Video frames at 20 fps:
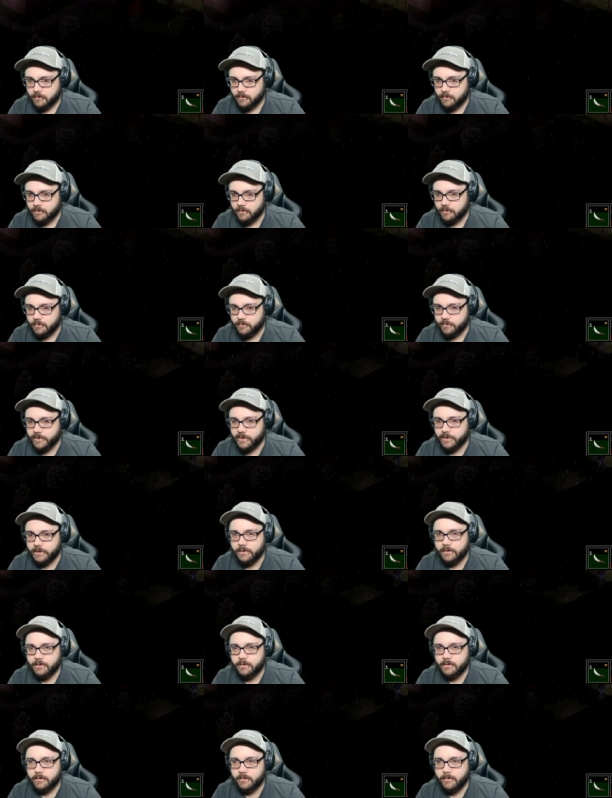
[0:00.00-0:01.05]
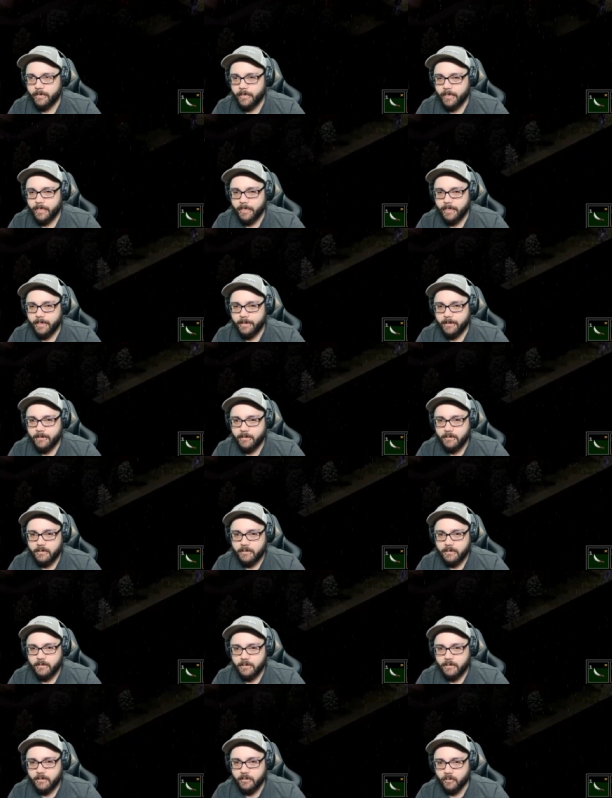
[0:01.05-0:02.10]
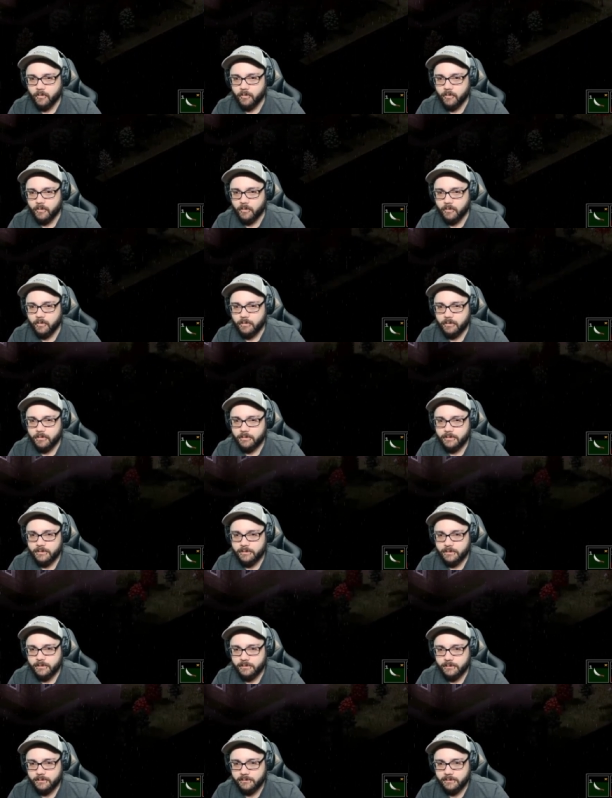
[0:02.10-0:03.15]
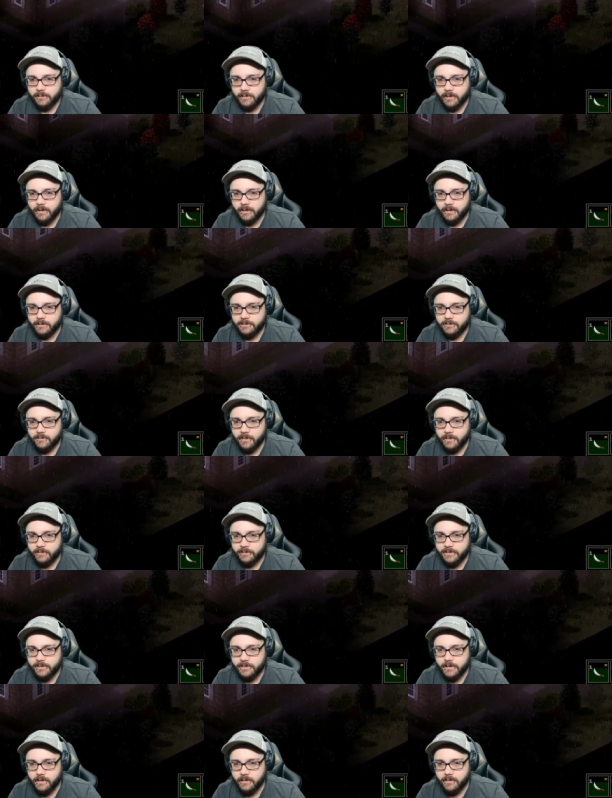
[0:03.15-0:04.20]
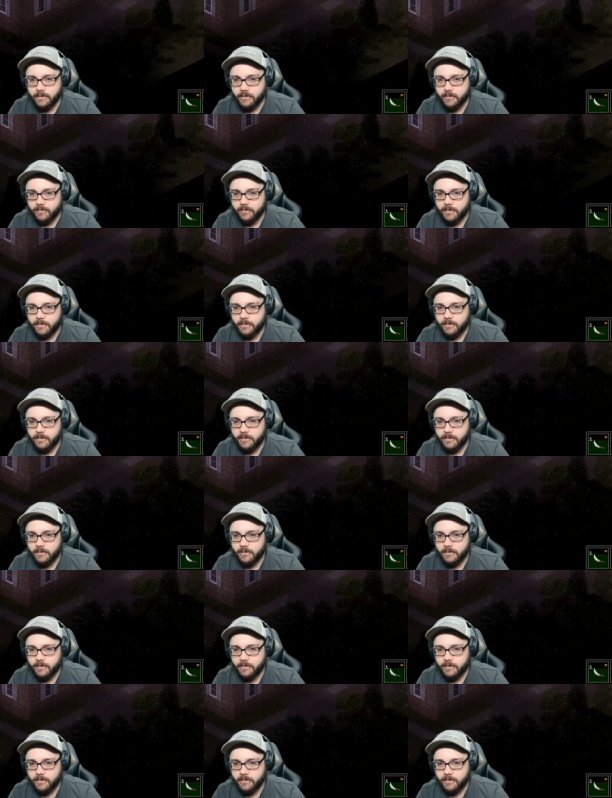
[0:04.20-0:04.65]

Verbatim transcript: Ooh, but... Ooh. Yeah, that's what I was scared of.